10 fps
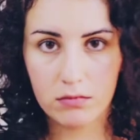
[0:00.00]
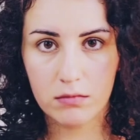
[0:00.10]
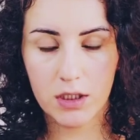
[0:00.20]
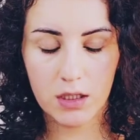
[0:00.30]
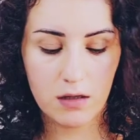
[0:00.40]

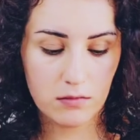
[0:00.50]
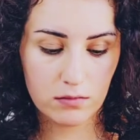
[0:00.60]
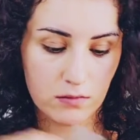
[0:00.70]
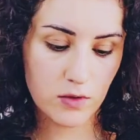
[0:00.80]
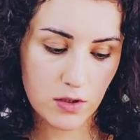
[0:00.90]
Leo,
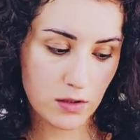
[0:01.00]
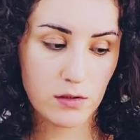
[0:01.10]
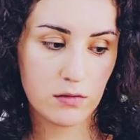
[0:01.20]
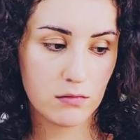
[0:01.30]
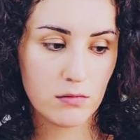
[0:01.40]
which
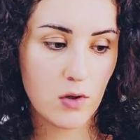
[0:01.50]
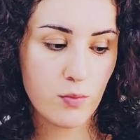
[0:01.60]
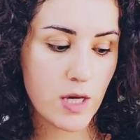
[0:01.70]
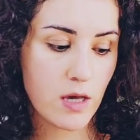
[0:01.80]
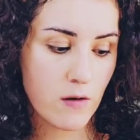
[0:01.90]
is no
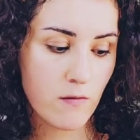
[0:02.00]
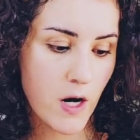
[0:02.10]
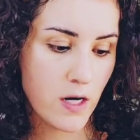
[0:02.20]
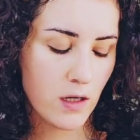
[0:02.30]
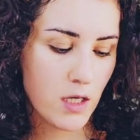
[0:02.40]
biggie,
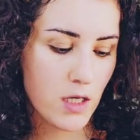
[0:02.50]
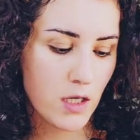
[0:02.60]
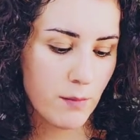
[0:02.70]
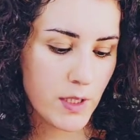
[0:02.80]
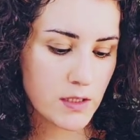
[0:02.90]
right?
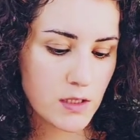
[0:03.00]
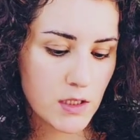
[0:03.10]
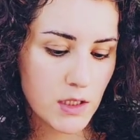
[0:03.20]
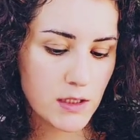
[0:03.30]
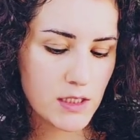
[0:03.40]

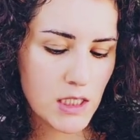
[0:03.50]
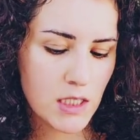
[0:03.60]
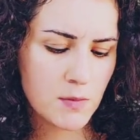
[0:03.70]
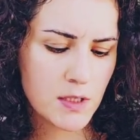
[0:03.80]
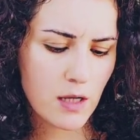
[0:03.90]
But it
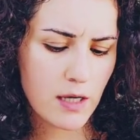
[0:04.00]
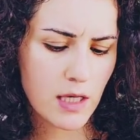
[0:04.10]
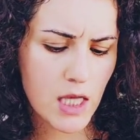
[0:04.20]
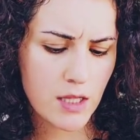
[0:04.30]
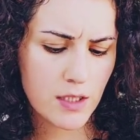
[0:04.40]
seems
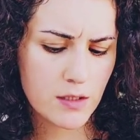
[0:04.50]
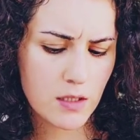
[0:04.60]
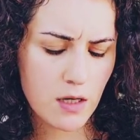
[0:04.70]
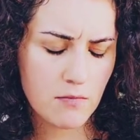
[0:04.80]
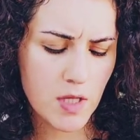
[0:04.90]
like at this
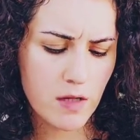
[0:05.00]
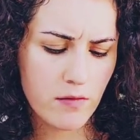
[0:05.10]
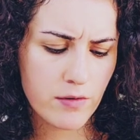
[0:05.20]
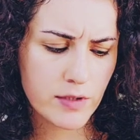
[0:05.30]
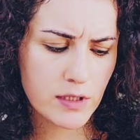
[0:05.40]
time,
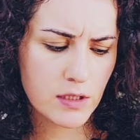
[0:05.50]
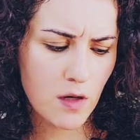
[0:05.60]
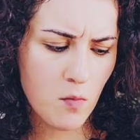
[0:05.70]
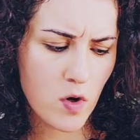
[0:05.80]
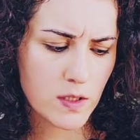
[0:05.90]
there is
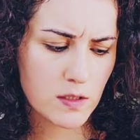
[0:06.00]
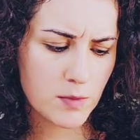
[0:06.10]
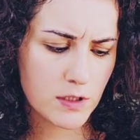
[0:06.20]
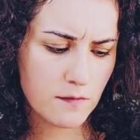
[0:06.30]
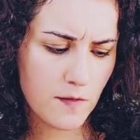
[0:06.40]
someone
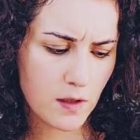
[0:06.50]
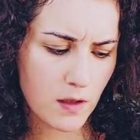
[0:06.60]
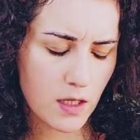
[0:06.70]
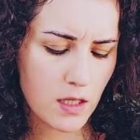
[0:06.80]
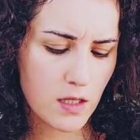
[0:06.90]

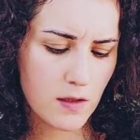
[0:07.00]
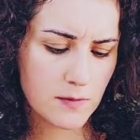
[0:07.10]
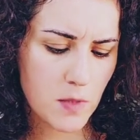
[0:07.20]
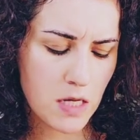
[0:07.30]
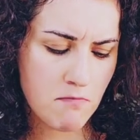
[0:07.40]
specifically
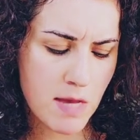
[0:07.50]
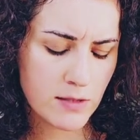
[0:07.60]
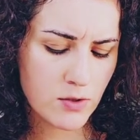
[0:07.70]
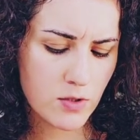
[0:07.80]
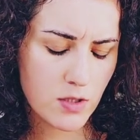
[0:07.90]
that's being
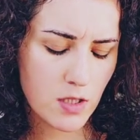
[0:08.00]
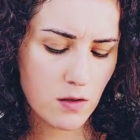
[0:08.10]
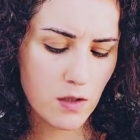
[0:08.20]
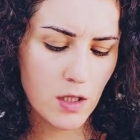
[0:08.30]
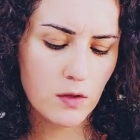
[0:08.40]
mentioned to
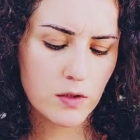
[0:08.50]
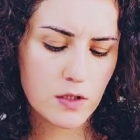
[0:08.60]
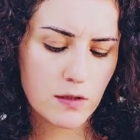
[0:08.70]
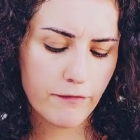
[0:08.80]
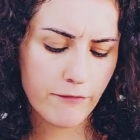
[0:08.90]
you, which
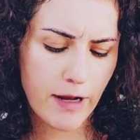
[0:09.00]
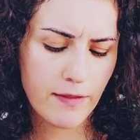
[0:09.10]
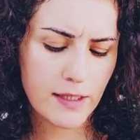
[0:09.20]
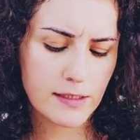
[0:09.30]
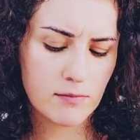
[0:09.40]
is a
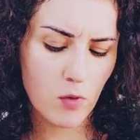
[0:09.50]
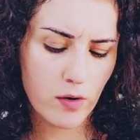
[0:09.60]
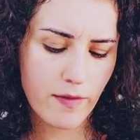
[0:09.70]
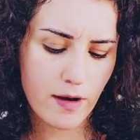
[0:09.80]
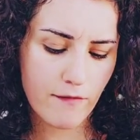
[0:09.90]
friend that is
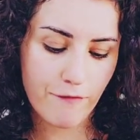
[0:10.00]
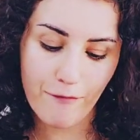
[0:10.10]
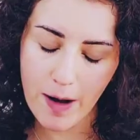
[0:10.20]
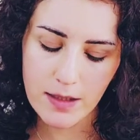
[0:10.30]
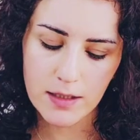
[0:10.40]
more than a
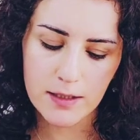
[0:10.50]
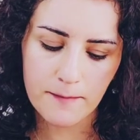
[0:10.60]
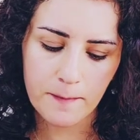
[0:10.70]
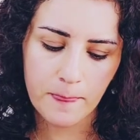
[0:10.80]
friend.